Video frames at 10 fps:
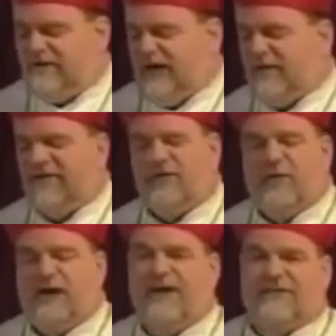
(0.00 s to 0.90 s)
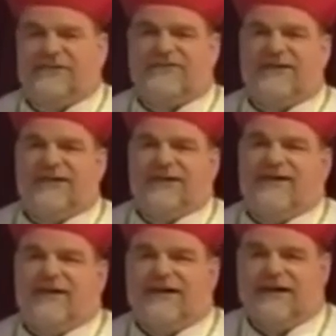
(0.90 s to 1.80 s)
Thomas Aquinas
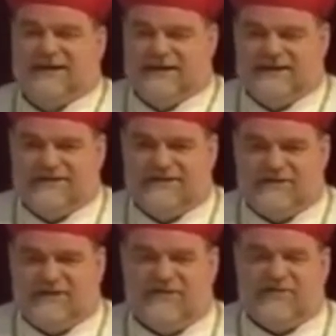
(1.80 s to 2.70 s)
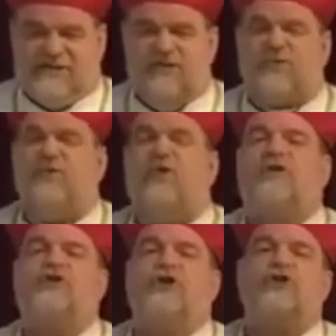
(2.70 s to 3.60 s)
recognize that what is the rule
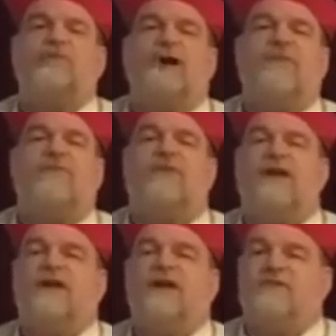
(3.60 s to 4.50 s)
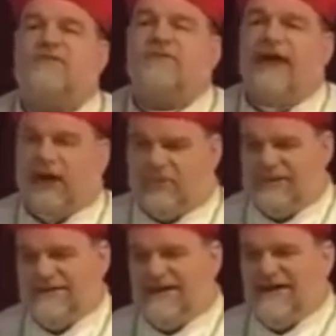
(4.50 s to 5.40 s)
of the church about the validity of a sacrament.